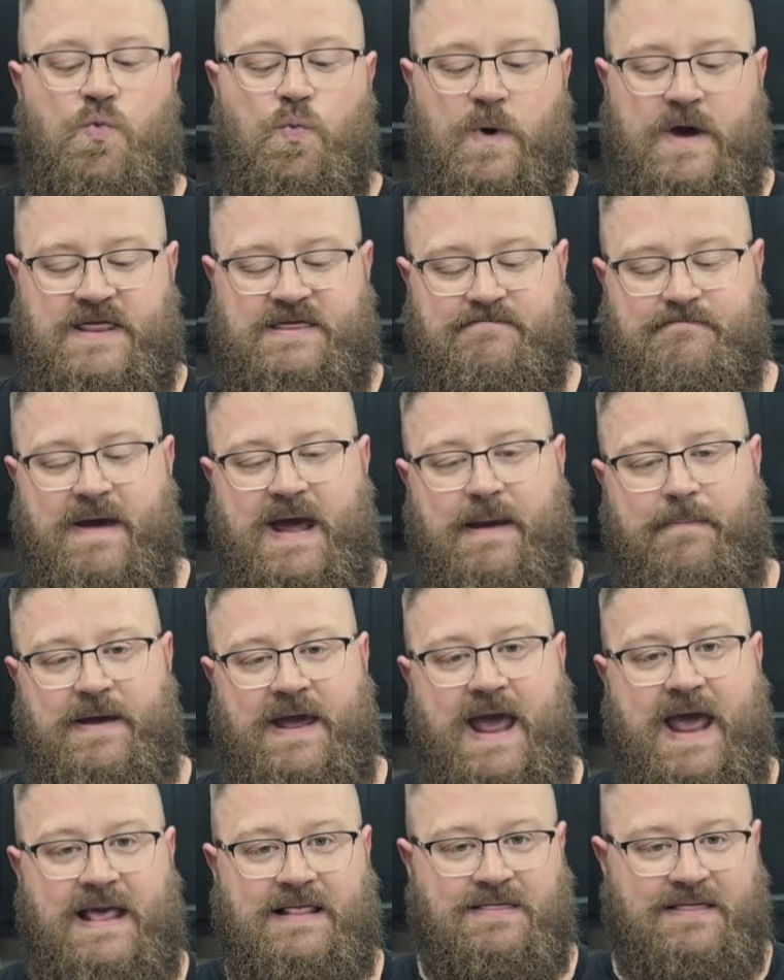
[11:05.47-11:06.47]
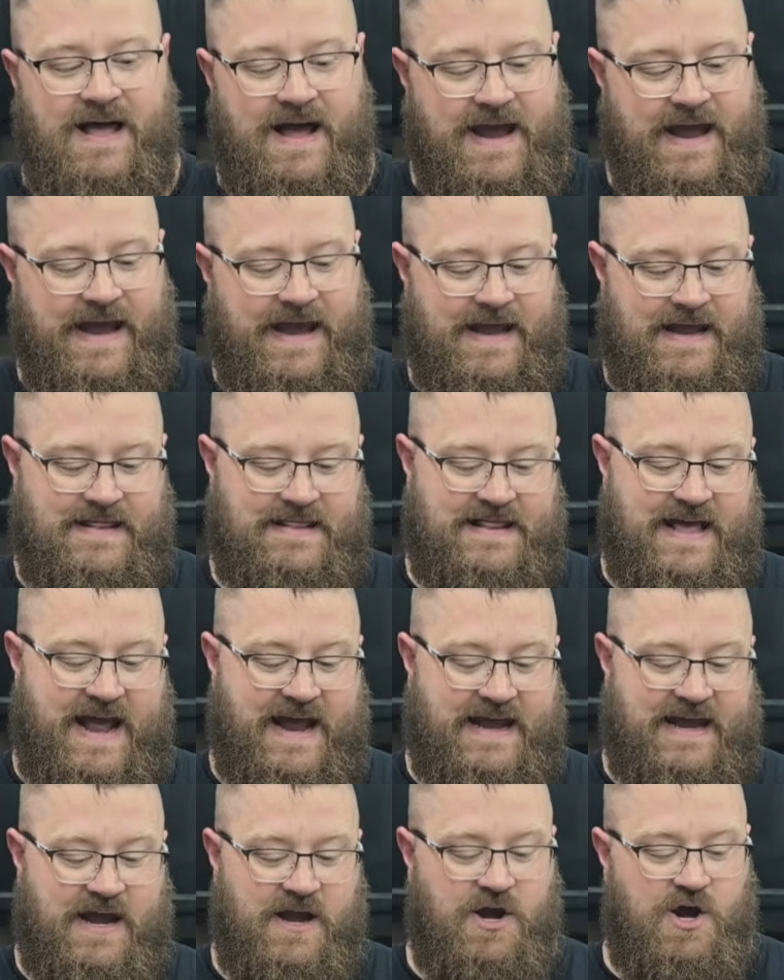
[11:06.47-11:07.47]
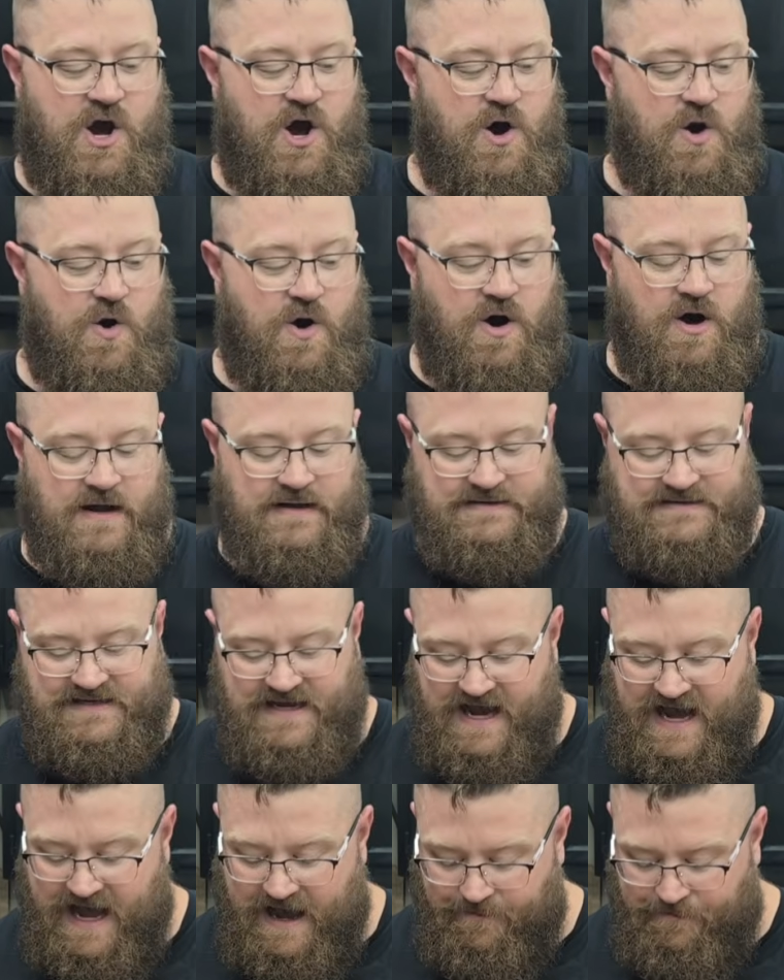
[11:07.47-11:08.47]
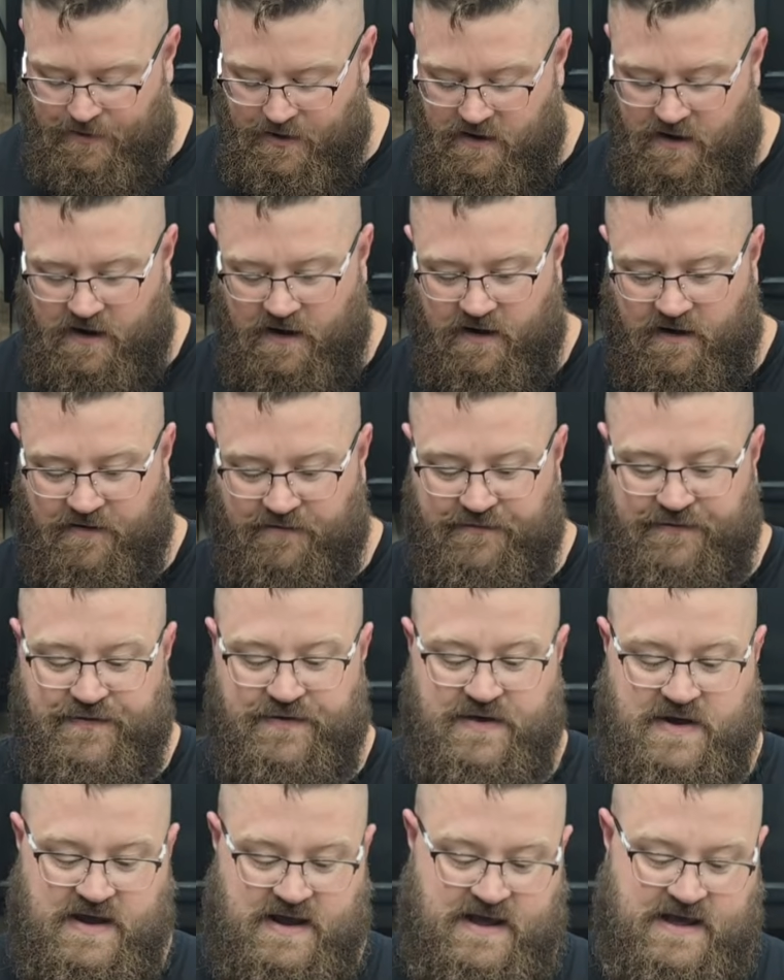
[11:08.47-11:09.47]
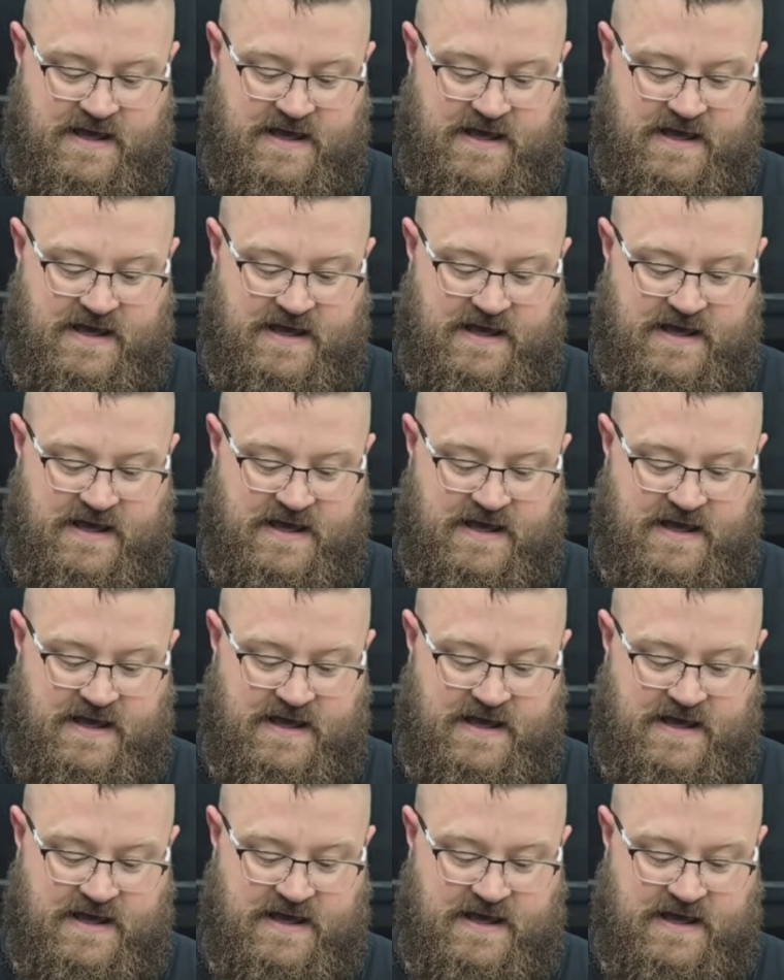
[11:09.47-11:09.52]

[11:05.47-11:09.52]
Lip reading: with maybe a light that can go on top of